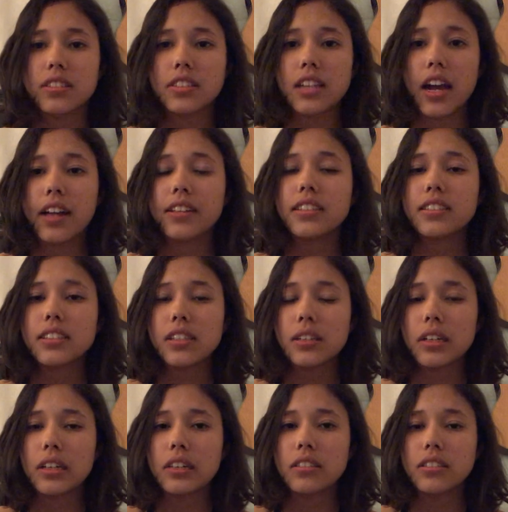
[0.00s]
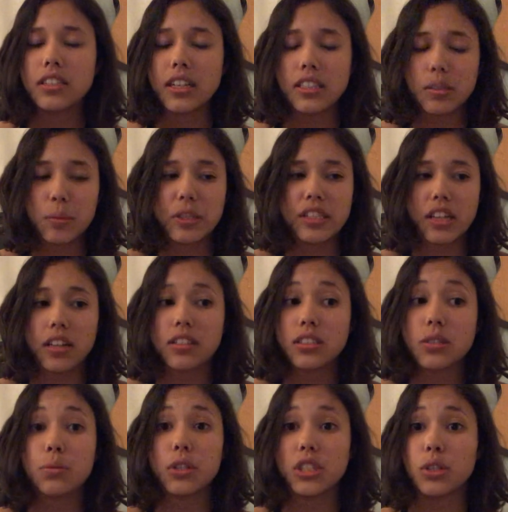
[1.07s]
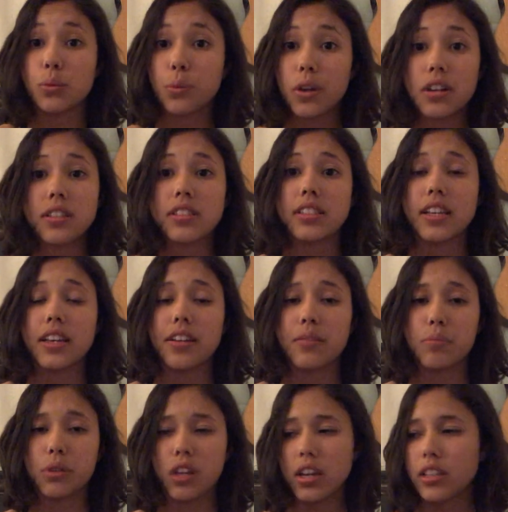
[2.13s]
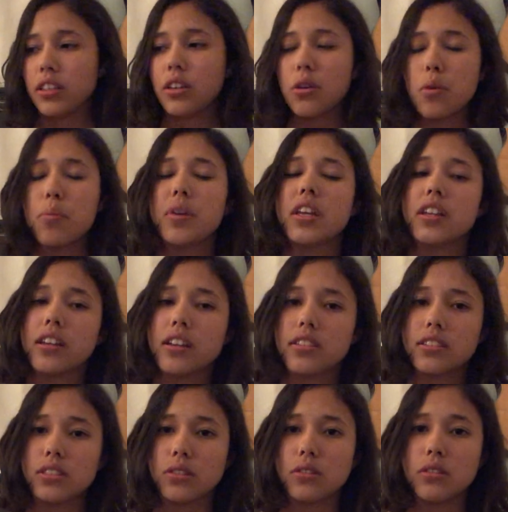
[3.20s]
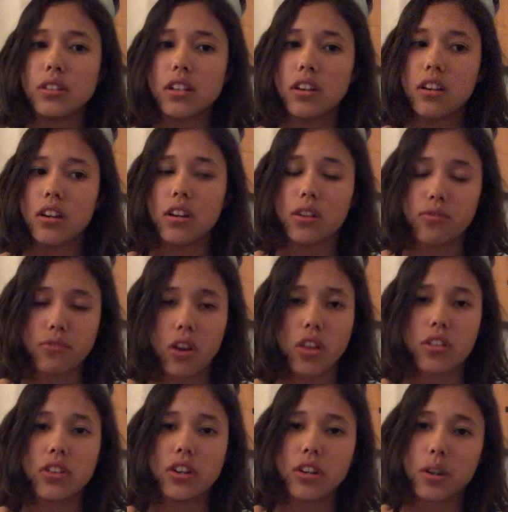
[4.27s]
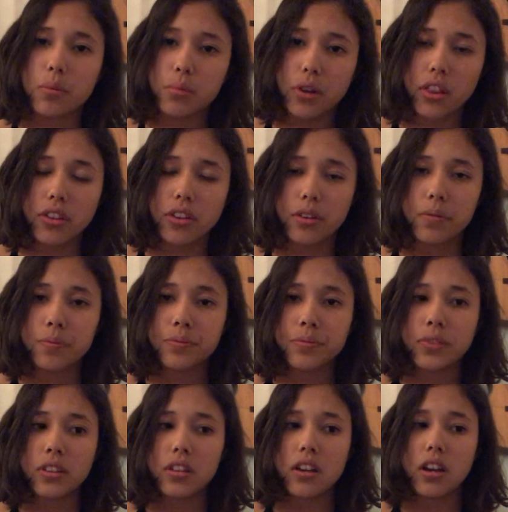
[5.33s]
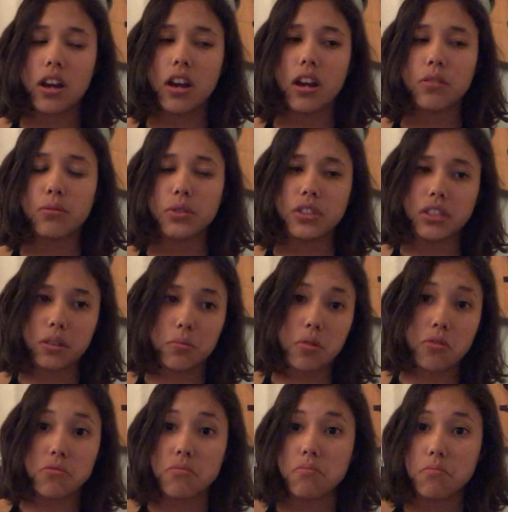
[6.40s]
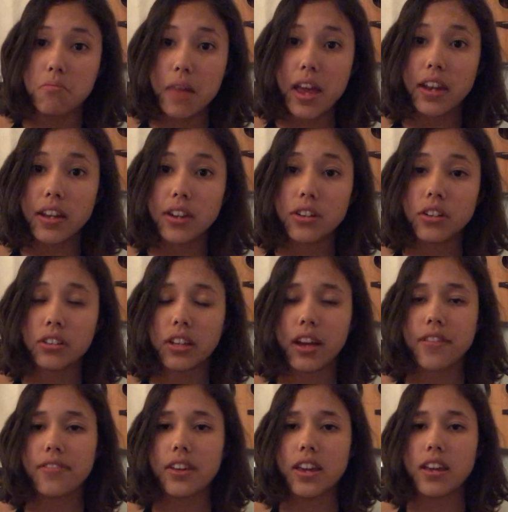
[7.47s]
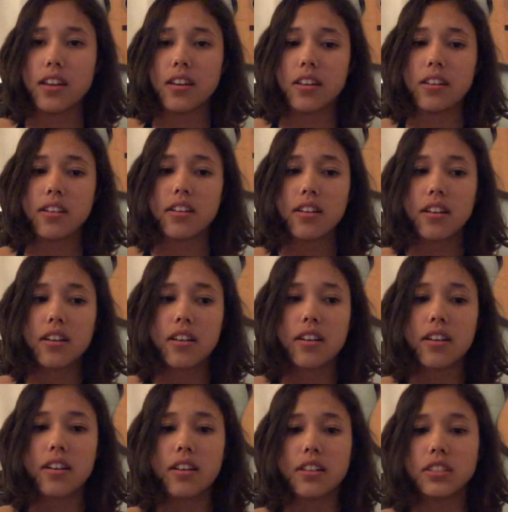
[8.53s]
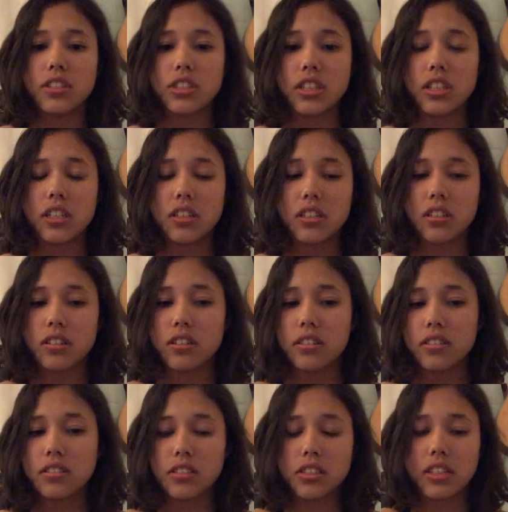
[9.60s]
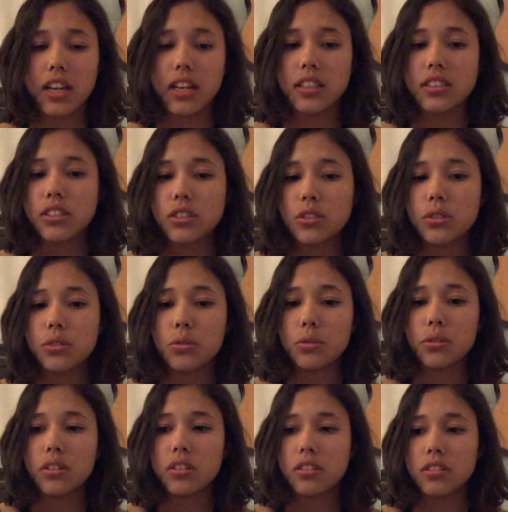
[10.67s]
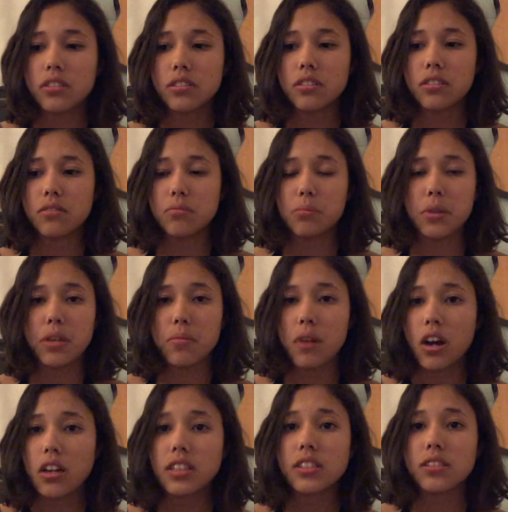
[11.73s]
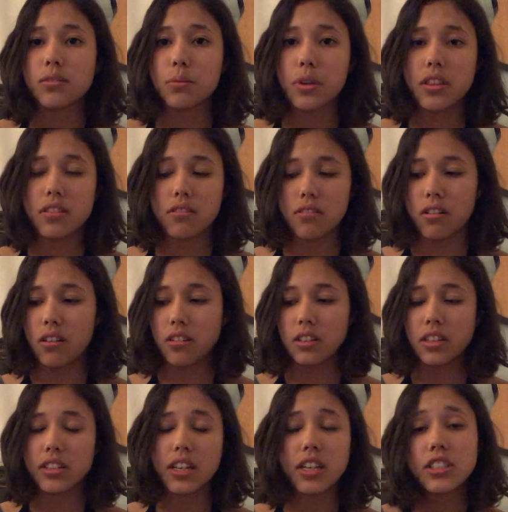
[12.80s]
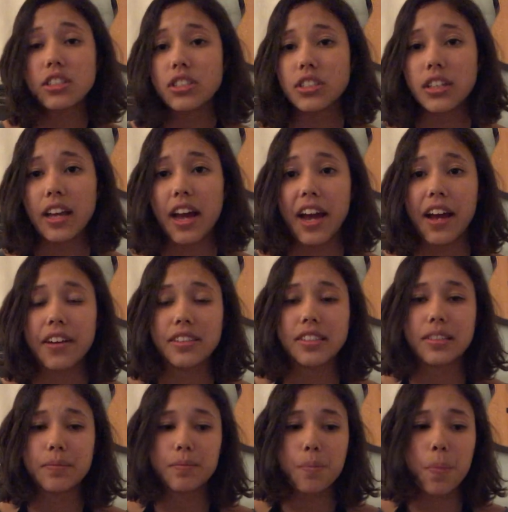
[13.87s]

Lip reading: she has to be silent to what she wants and blindly obedient to her father and her brother, which are both men in her life. And she just has to be modest with all the intentions she has.